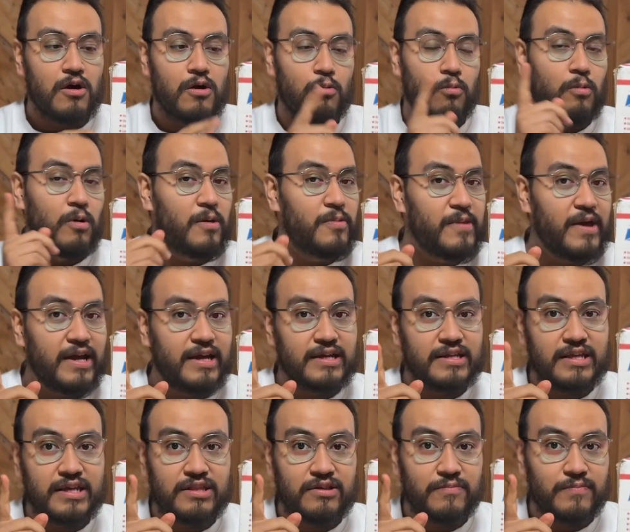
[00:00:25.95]
One that
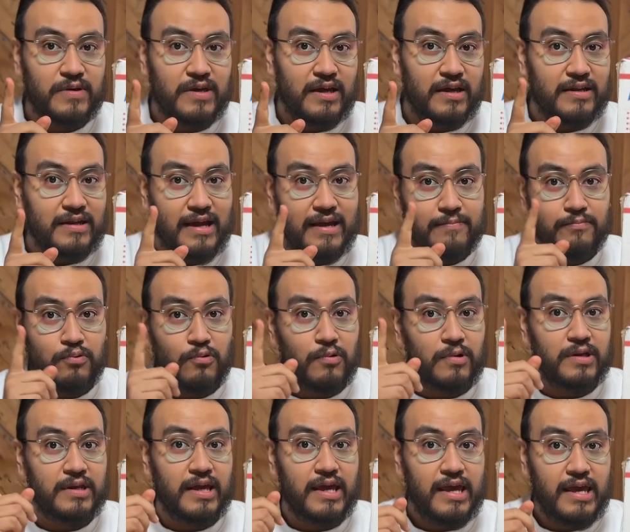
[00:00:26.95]
can either be a
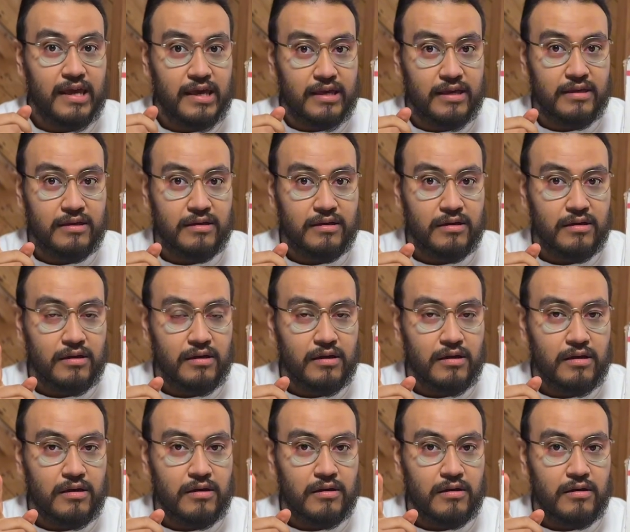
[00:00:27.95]
9.8
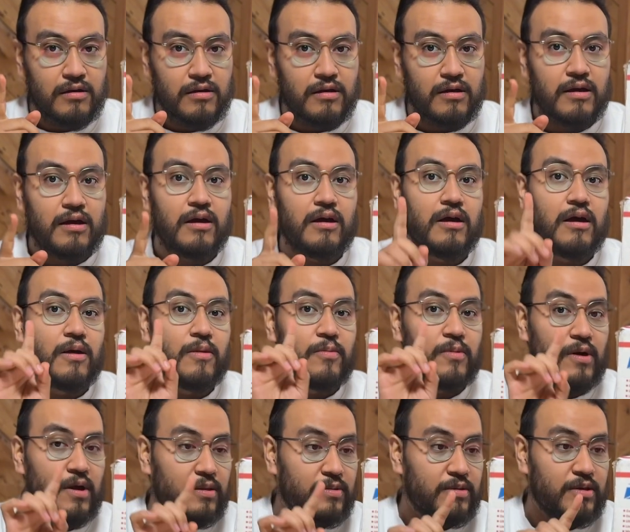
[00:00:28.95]
and
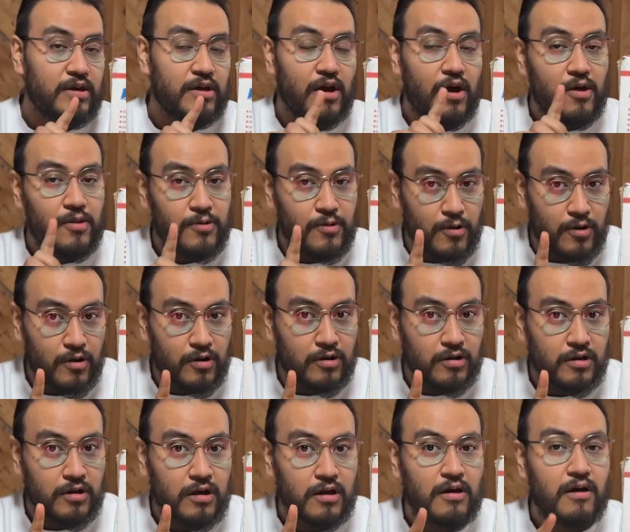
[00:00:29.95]
then the other
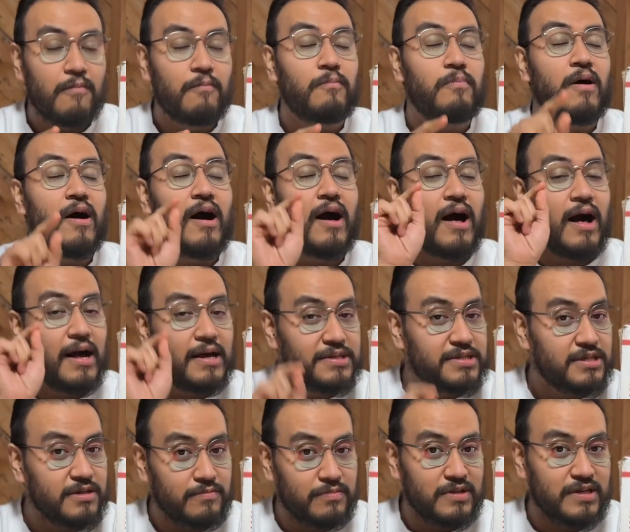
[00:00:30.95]

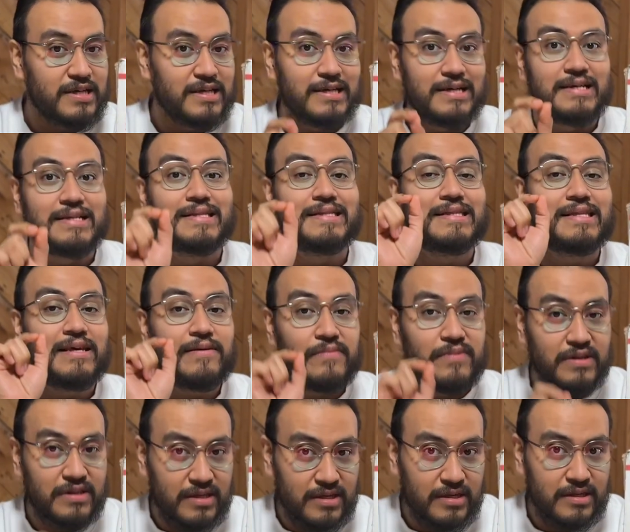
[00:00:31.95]
possibly
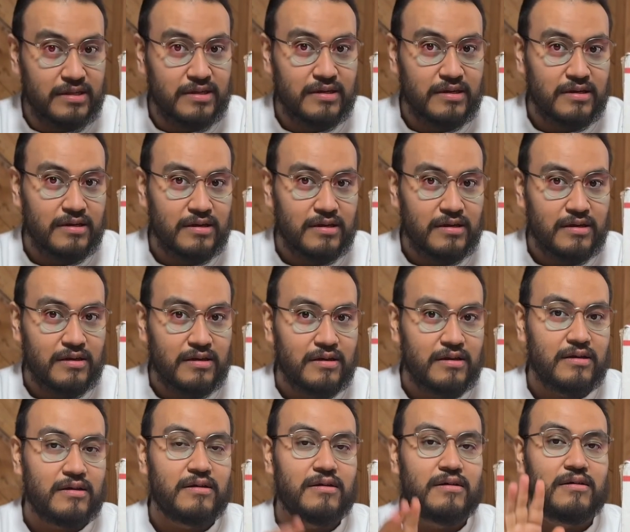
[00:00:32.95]
limited
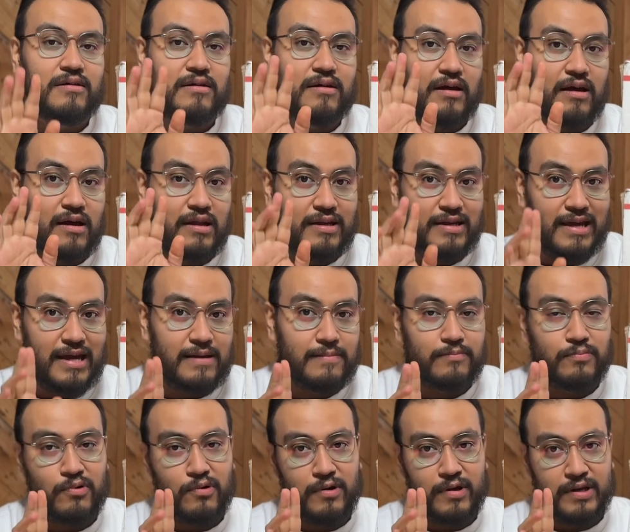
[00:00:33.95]
a
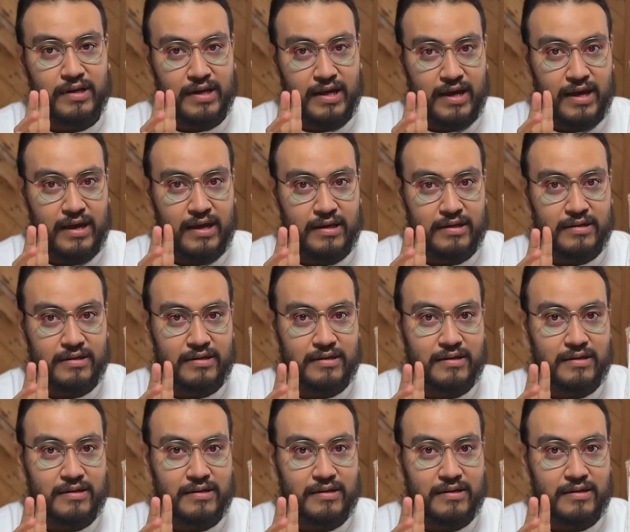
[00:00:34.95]
9.9.